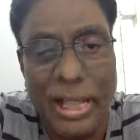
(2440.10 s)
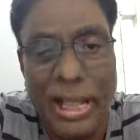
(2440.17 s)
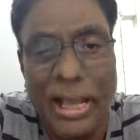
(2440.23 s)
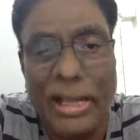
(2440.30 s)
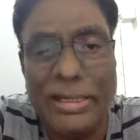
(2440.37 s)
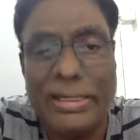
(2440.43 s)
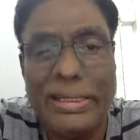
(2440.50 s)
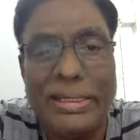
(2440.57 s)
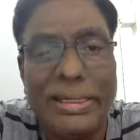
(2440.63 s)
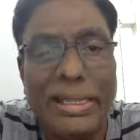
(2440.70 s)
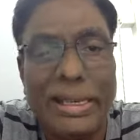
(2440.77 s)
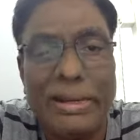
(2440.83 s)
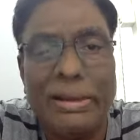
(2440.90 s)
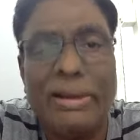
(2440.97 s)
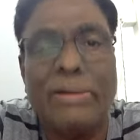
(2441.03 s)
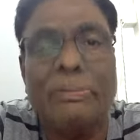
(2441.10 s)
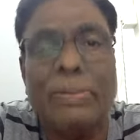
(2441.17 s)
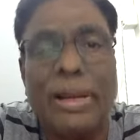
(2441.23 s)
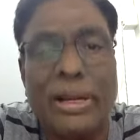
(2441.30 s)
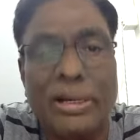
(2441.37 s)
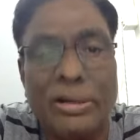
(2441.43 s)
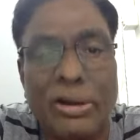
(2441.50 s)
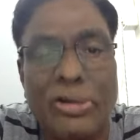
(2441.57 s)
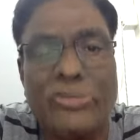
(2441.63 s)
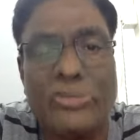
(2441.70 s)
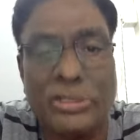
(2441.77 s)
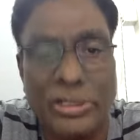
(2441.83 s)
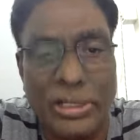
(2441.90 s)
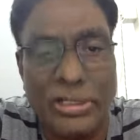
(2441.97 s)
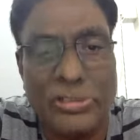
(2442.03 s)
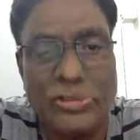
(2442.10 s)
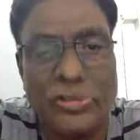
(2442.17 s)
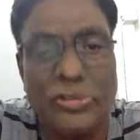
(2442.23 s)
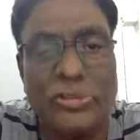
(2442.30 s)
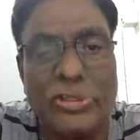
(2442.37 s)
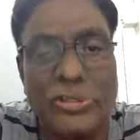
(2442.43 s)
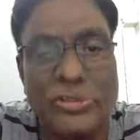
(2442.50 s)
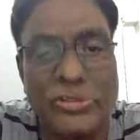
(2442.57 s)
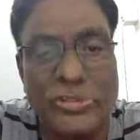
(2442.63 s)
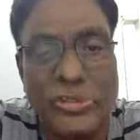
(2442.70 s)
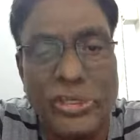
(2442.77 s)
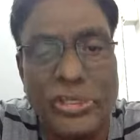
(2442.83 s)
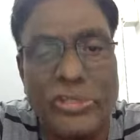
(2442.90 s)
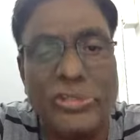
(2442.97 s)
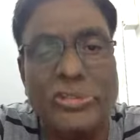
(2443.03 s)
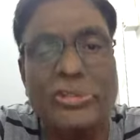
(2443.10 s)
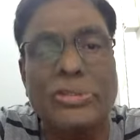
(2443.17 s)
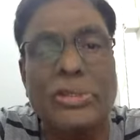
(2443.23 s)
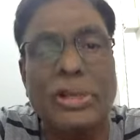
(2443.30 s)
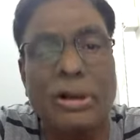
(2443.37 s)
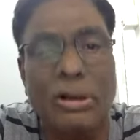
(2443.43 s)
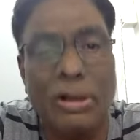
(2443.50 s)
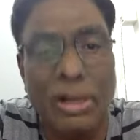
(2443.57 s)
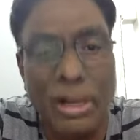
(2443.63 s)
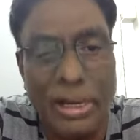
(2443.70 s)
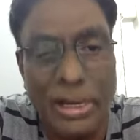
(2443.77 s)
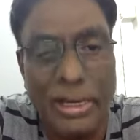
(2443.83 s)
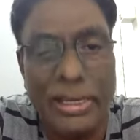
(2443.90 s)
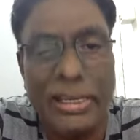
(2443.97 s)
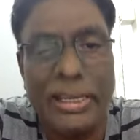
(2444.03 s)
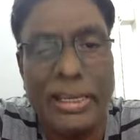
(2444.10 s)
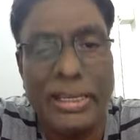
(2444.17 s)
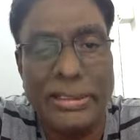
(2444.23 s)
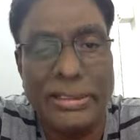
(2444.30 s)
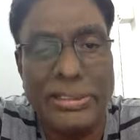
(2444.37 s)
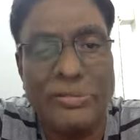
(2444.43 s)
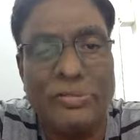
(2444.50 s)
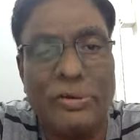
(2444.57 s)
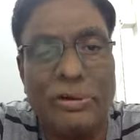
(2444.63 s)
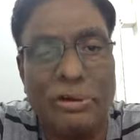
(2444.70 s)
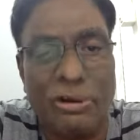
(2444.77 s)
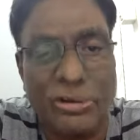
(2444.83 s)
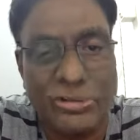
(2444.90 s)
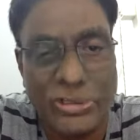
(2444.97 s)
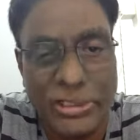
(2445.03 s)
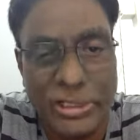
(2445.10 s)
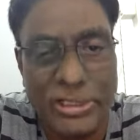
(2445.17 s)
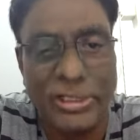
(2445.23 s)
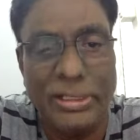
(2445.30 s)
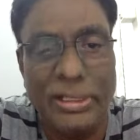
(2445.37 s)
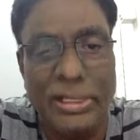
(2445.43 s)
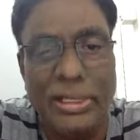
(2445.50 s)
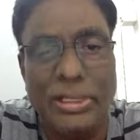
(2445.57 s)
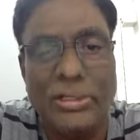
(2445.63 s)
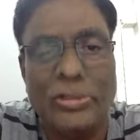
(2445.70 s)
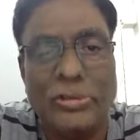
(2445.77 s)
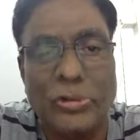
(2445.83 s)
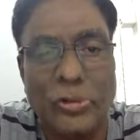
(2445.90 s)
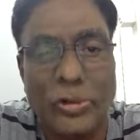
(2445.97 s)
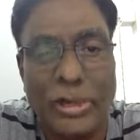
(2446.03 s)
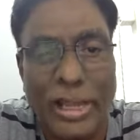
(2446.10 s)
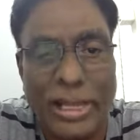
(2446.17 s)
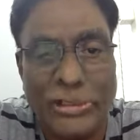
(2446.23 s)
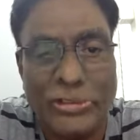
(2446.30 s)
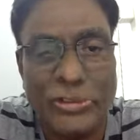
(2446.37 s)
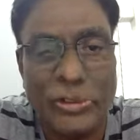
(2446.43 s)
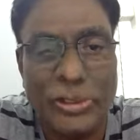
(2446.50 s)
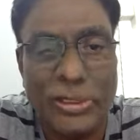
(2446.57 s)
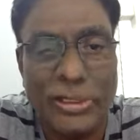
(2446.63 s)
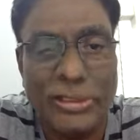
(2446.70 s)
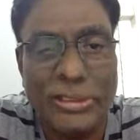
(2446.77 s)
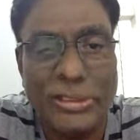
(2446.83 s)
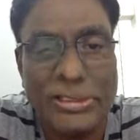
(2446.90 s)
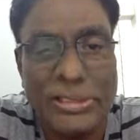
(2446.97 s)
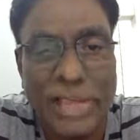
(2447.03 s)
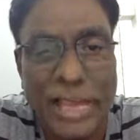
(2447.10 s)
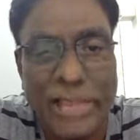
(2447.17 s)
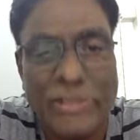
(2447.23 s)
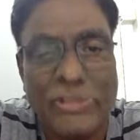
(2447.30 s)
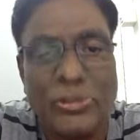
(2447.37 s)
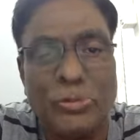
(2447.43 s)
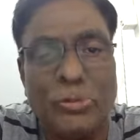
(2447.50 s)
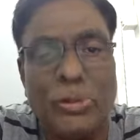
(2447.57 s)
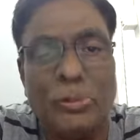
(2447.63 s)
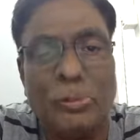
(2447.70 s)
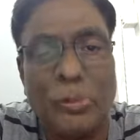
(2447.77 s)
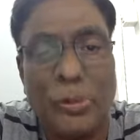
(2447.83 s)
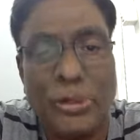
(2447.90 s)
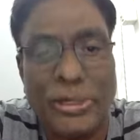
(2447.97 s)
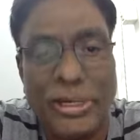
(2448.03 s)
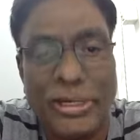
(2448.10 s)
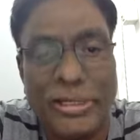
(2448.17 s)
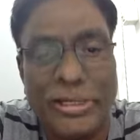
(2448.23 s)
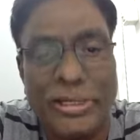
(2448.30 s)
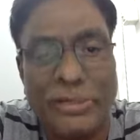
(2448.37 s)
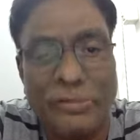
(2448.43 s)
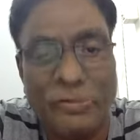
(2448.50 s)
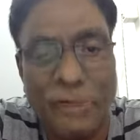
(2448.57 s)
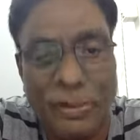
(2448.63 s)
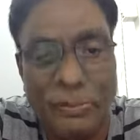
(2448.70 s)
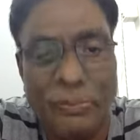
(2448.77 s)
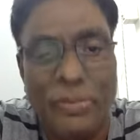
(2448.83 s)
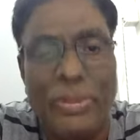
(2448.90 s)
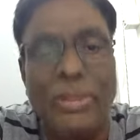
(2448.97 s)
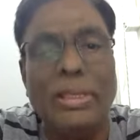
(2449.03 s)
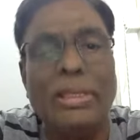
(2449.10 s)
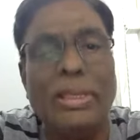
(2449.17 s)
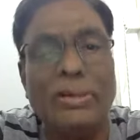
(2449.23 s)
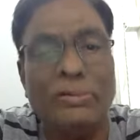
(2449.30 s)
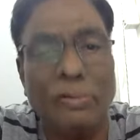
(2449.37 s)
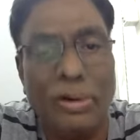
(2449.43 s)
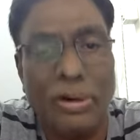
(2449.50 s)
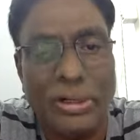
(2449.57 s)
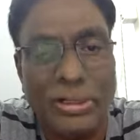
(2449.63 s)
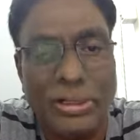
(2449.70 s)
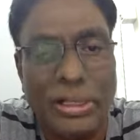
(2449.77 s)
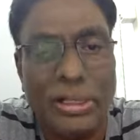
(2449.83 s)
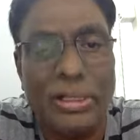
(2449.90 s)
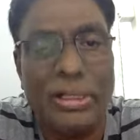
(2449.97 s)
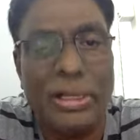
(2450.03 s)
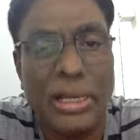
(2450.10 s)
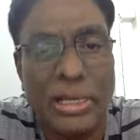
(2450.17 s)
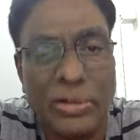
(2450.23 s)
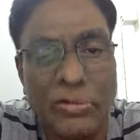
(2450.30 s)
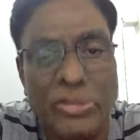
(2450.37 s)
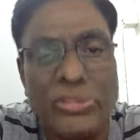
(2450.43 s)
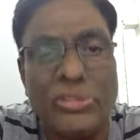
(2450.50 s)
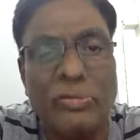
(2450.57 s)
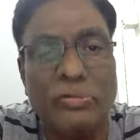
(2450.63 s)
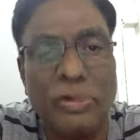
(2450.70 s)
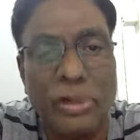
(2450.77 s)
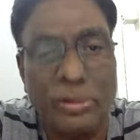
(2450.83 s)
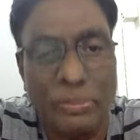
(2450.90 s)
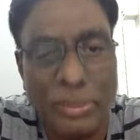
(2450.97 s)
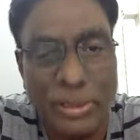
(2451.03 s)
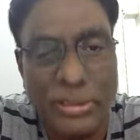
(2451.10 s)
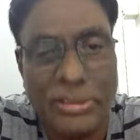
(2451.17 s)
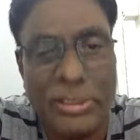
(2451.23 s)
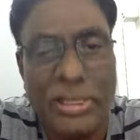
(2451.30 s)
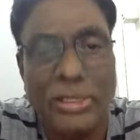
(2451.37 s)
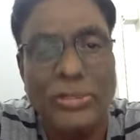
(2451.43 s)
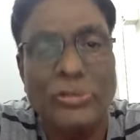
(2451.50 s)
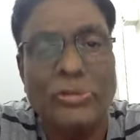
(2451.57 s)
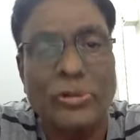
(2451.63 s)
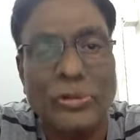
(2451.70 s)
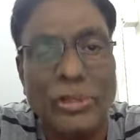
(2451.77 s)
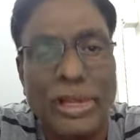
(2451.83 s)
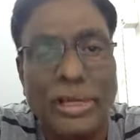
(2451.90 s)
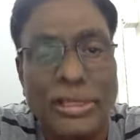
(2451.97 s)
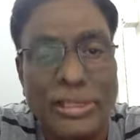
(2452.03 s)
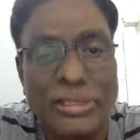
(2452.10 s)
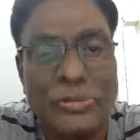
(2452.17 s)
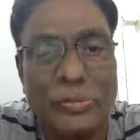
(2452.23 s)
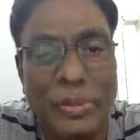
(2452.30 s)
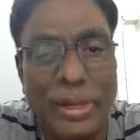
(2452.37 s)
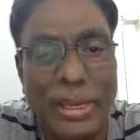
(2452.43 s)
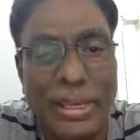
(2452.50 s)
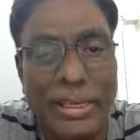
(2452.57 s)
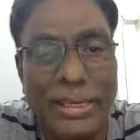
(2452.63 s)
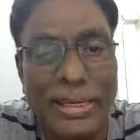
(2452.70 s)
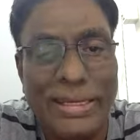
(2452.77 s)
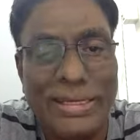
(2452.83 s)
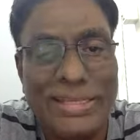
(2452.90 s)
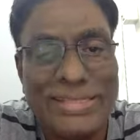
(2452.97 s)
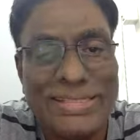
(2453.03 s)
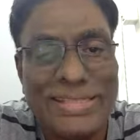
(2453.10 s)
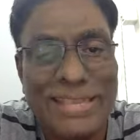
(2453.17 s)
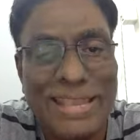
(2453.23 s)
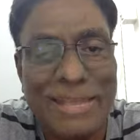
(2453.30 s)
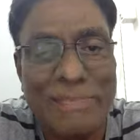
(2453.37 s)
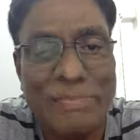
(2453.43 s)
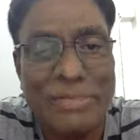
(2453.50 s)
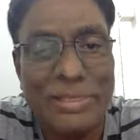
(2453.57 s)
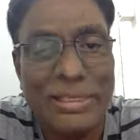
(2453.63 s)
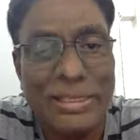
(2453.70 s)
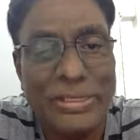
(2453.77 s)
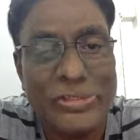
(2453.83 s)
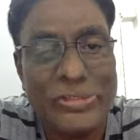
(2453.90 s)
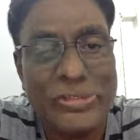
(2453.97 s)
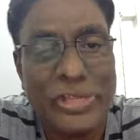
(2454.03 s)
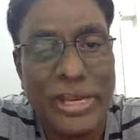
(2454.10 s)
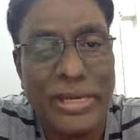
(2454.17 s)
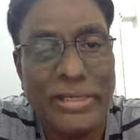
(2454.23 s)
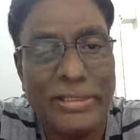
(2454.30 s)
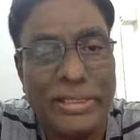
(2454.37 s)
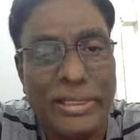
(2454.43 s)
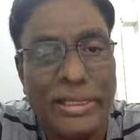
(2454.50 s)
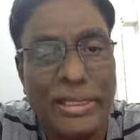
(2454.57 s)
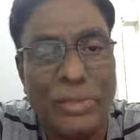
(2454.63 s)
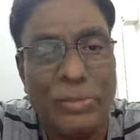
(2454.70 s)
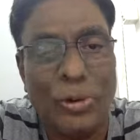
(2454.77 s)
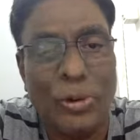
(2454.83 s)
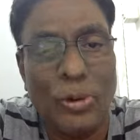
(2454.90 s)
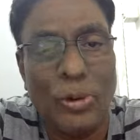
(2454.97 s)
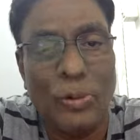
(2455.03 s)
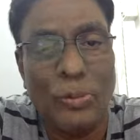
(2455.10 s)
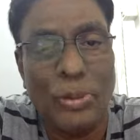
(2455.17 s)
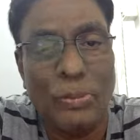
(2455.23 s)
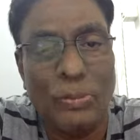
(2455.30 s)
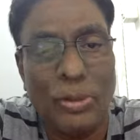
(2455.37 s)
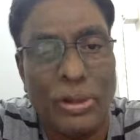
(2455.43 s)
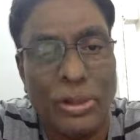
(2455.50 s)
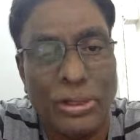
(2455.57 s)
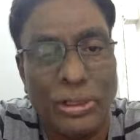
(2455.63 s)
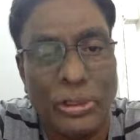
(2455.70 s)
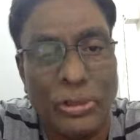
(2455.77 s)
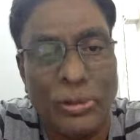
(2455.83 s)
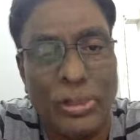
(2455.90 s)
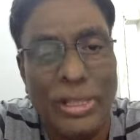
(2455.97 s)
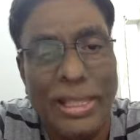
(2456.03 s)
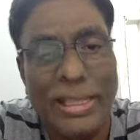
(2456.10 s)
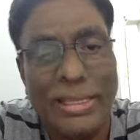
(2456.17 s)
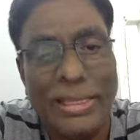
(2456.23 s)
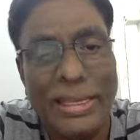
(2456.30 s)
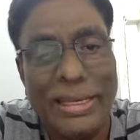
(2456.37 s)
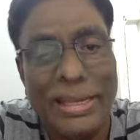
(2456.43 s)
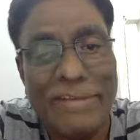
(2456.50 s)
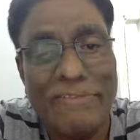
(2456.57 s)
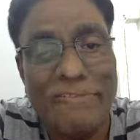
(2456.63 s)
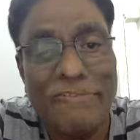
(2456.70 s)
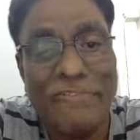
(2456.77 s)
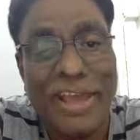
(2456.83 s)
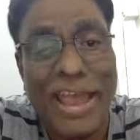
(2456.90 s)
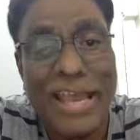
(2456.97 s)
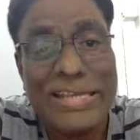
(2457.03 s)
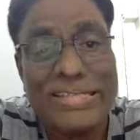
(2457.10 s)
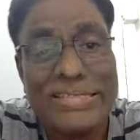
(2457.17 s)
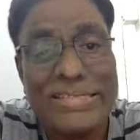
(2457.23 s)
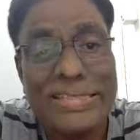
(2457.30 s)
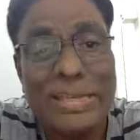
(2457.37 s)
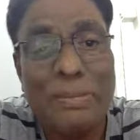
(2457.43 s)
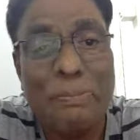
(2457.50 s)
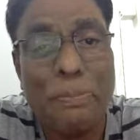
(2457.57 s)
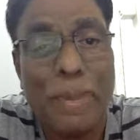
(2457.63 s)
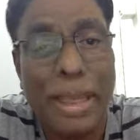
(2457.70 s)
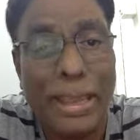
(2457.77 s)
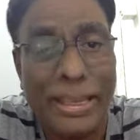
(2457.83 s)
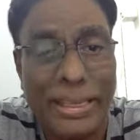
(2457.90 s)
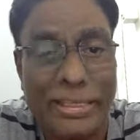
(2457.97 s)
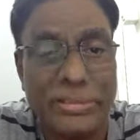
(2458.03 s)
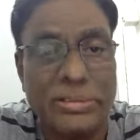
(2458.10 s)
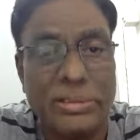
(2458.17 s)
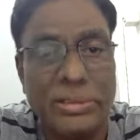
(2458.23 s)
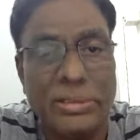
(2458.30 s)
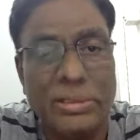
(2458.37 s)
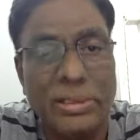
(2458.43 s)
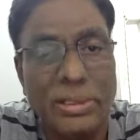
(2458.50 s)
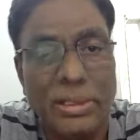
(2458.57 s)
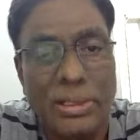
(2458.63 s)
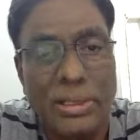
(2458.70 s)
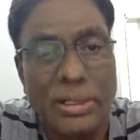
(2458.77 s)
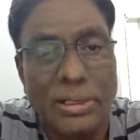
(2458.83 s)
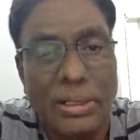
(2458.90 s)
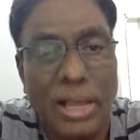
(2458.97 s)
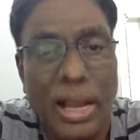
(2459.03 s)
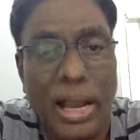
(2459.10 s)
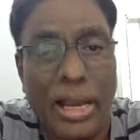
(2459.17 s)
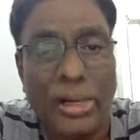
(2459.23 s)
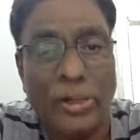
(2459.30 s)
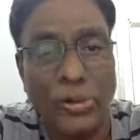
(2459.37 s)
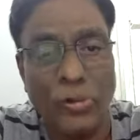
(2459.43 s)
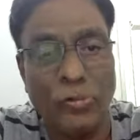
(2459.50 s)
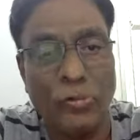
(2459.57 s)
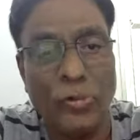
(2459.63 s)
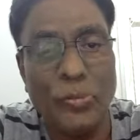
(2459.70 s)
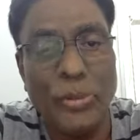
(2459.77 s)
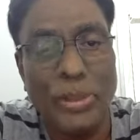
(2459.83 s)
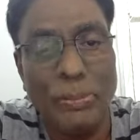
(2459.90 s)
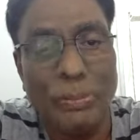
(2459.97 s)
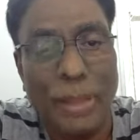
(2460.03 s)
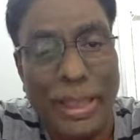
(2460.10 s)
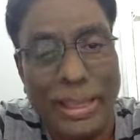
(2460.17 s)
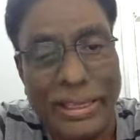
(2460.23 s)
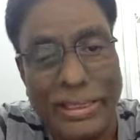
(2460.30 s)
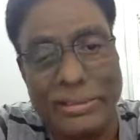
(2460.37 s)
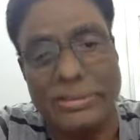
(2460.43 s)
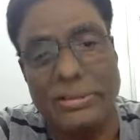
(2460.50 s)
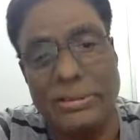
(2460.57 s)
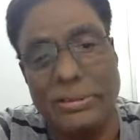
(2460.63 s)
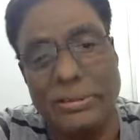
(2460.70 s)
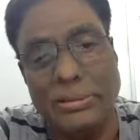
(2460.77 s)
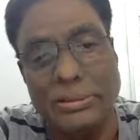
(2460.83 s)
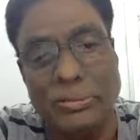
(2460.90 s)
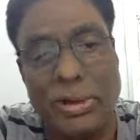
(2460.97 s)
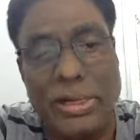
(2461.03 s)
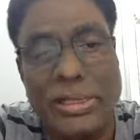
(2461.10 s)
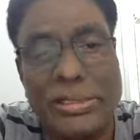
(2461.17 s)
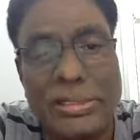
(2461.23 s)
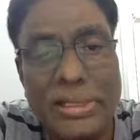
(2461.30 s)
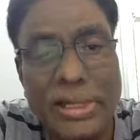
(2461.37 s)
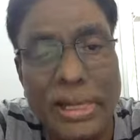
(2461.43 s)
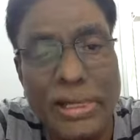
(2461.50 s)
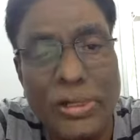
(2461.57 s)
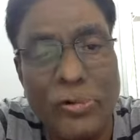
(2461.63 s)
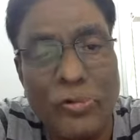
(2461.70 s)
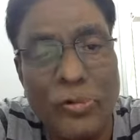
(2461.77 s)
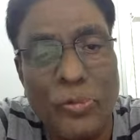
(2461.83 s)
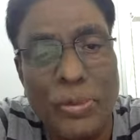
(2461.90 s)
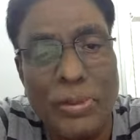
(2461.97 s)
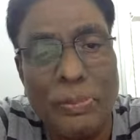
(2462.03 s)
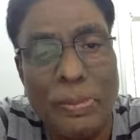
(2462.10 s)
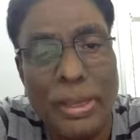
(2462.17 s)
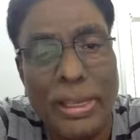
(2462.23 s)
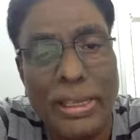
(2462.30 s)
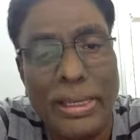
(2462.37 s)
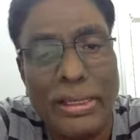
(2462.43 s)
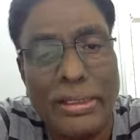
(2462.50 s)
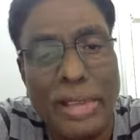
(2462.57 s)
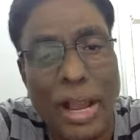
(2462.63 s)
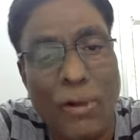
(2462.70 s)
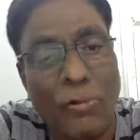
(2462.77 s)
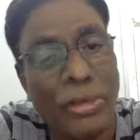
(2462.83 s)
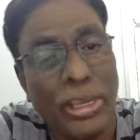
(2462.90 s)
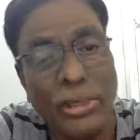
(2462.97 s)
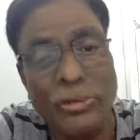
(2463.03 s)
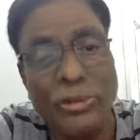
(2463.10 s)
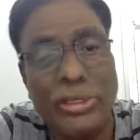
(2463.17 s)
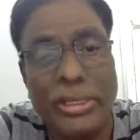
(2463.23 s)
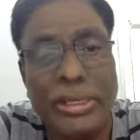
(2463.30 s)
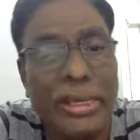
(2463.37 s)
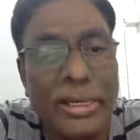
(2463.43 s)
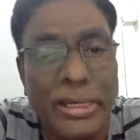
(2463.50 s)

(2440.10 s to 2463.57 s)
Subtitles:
and it cannot bind oxygen. So the 6th linkage is for oxygen. So naturally, this has to be protected from a water or aqueous environment. So that is why it is kept inside the hemoglobin molecule in a waxy packet, a hydrophobic packet. What is that hydrophobic packet? How can you create a